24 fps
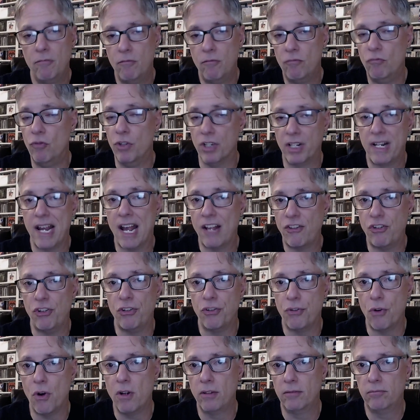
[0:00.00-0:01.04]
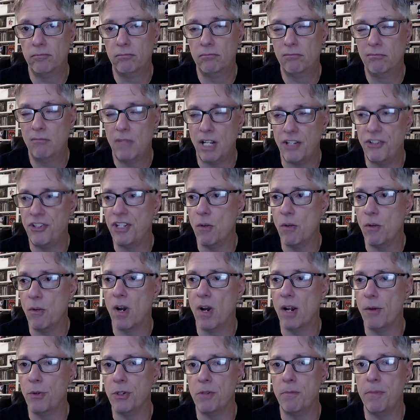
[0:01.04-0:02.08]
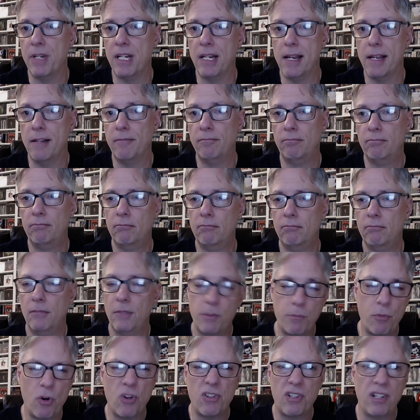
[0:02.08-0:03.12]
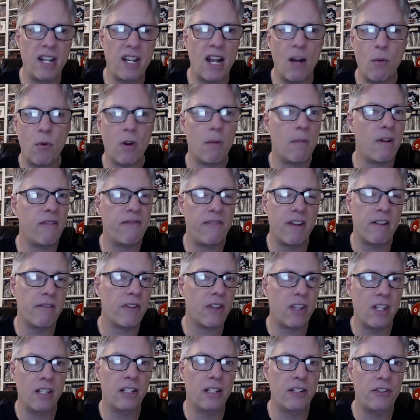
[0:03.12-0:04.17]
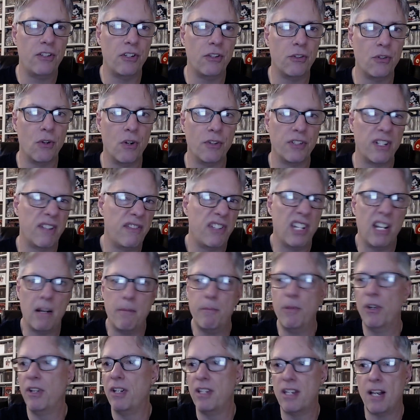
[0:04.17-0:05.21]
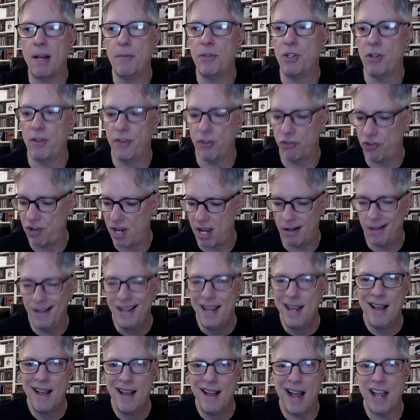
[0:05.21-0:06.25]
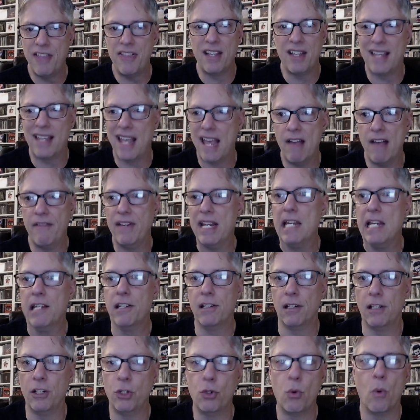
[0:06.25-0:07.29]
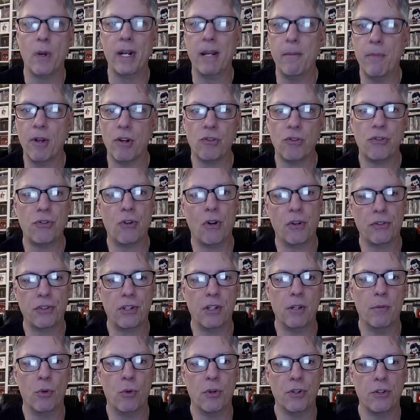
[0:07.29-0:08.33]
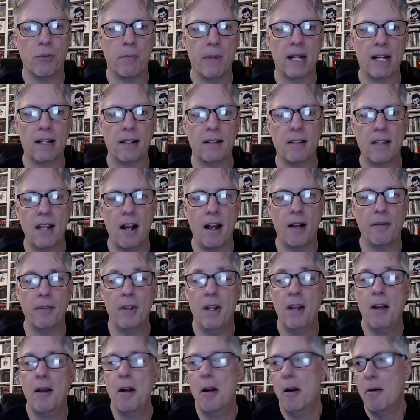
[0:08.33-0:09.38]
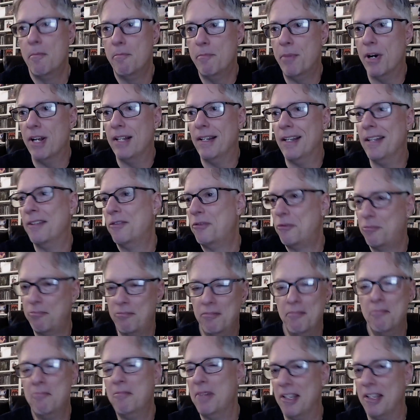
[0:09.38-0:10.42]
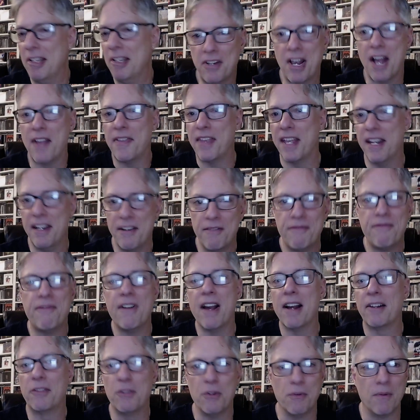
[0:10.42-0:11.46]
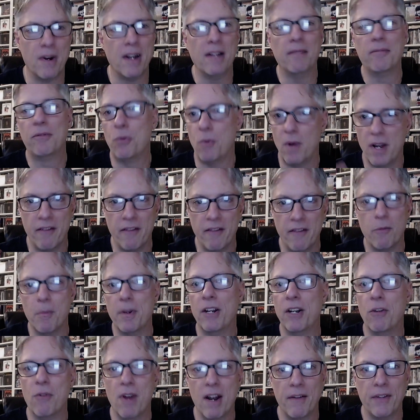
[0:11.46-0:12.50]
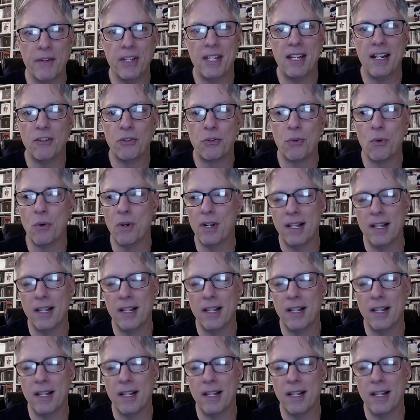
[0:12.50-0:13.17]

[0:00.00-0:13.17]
Real catchy song. I see why it was a big hit. It's personally not one of my favorite Thin Lizzy songs. I've said it a million times here on the channel. I think they have easily 20 better songs than The Boys Are Back in Town. But it's got that it factor, right? That's why everybody gravitates toward it.